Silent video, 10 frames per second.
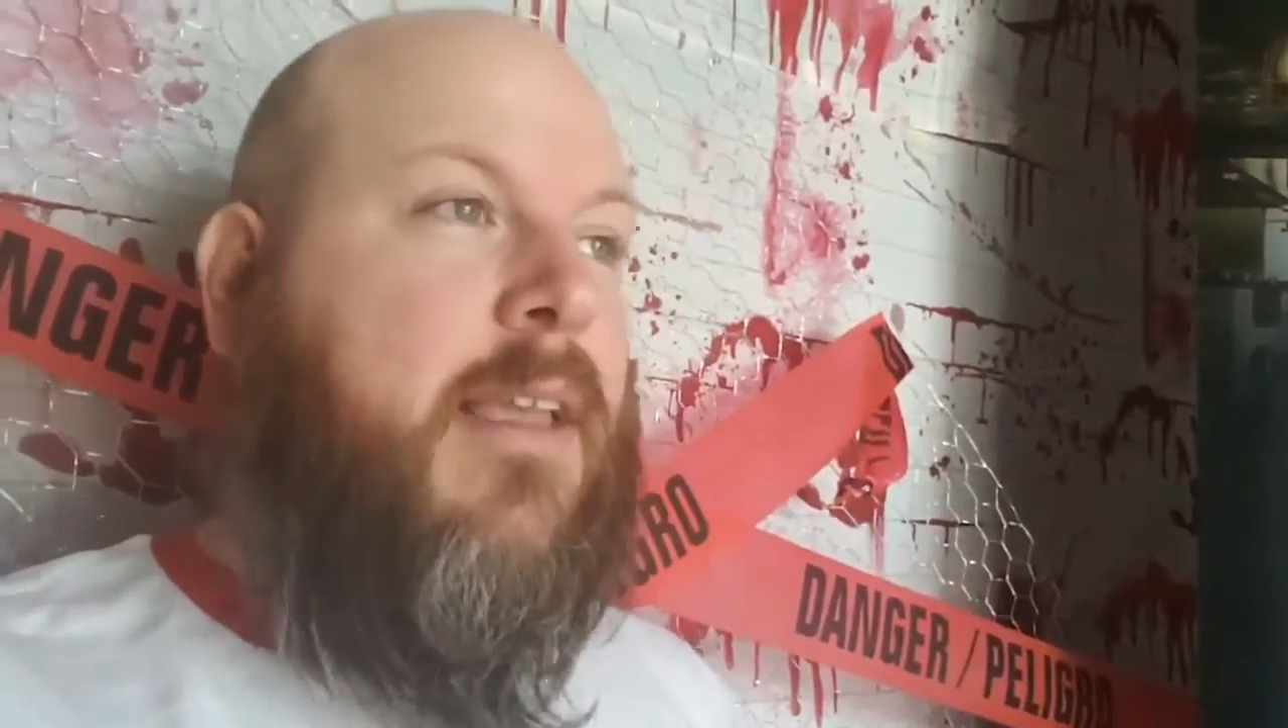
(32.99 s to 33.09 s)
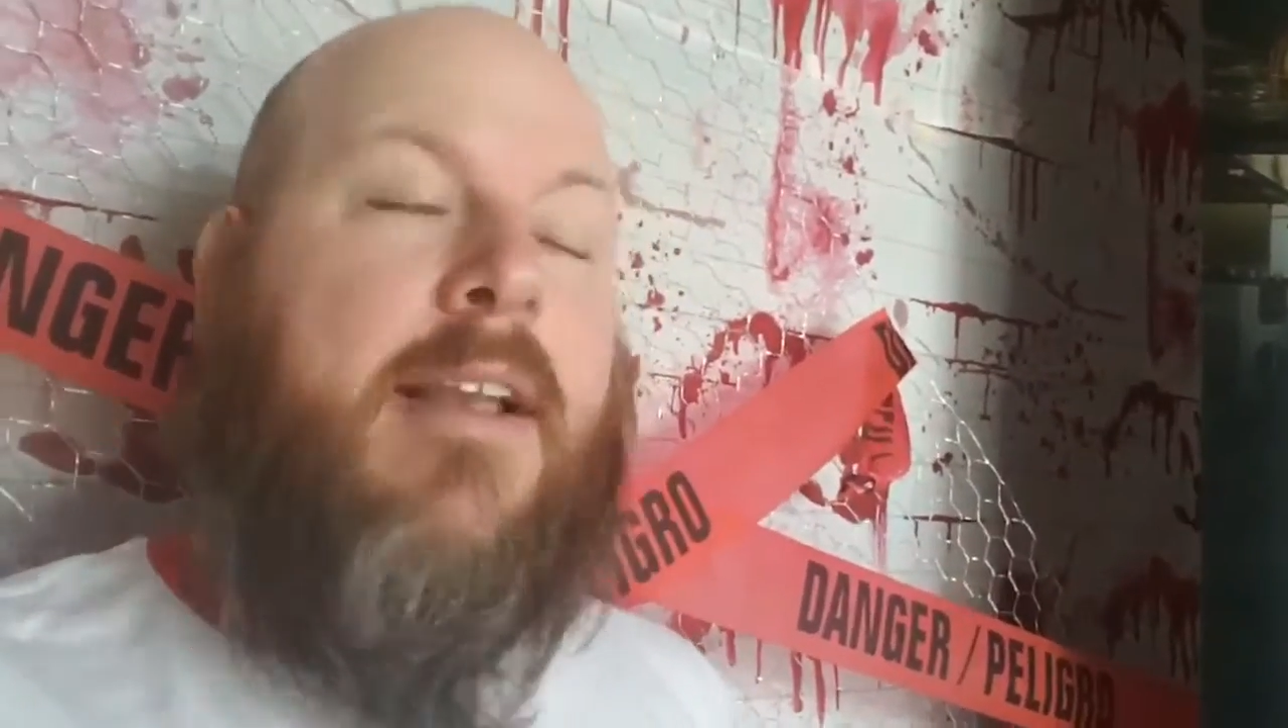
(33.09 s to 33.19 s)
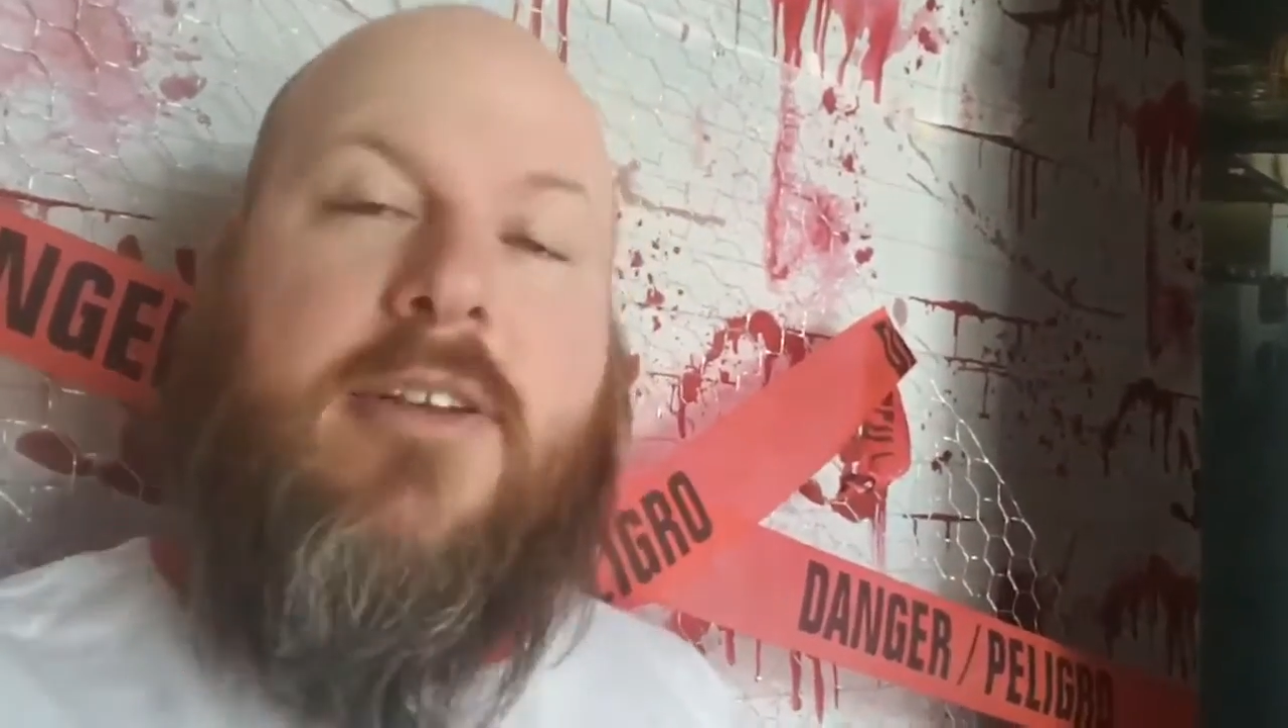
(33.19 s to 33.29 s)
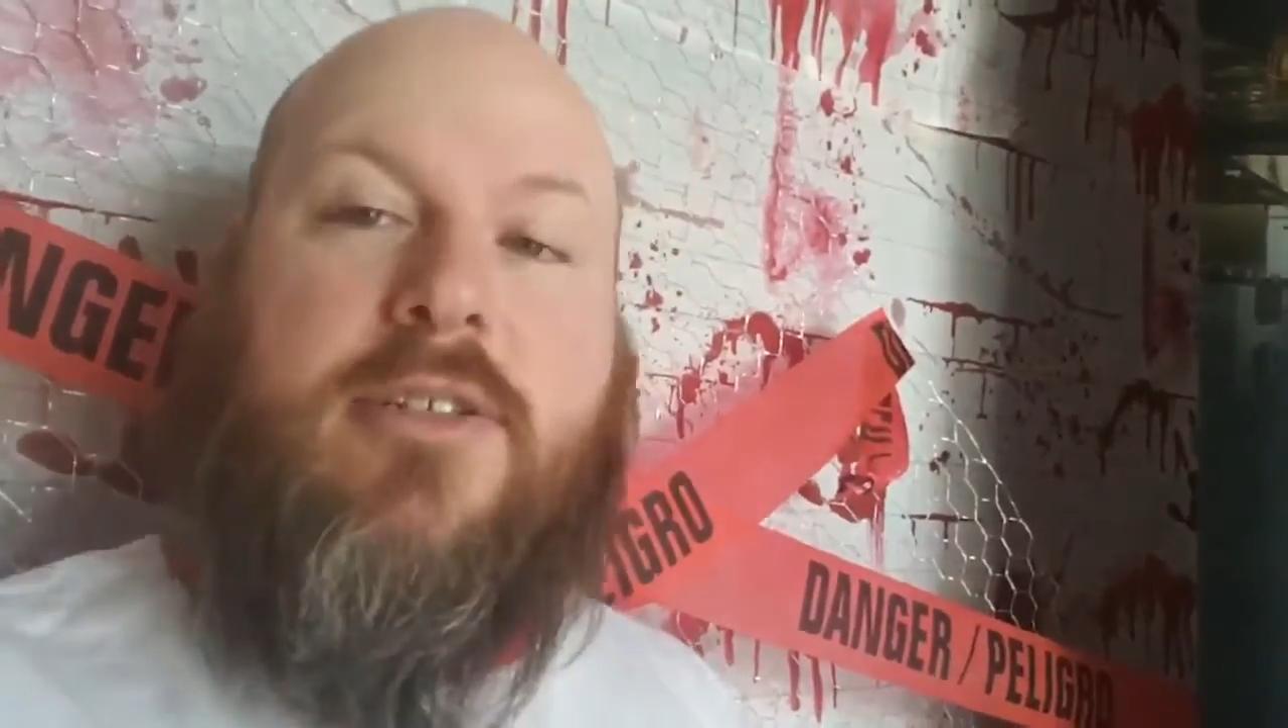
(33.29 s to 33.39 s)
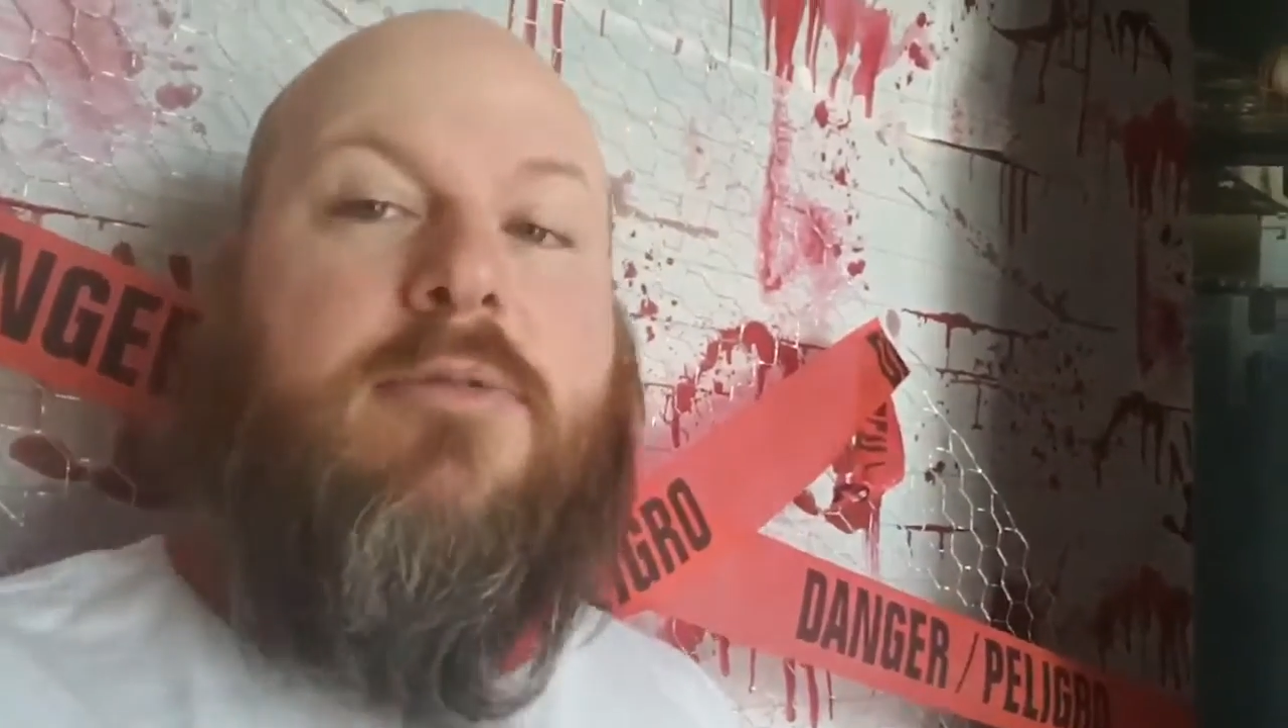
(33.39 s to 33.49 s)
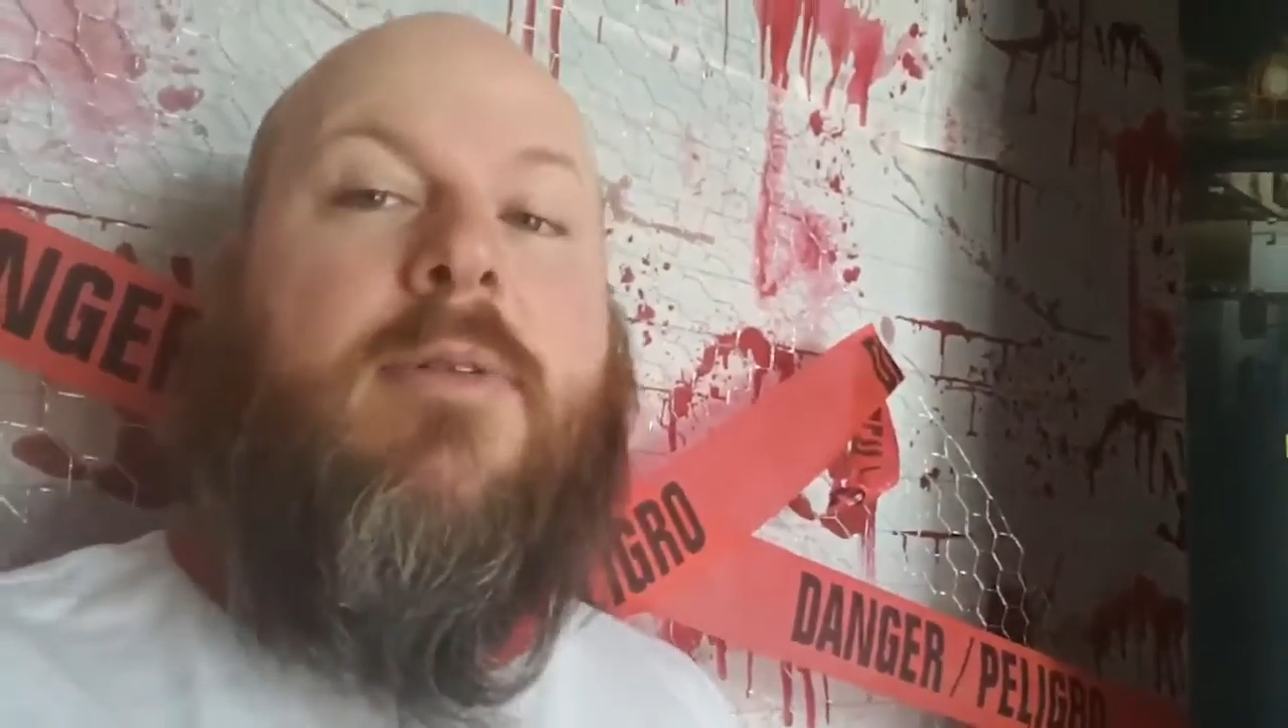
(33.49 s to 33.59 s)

thing because you are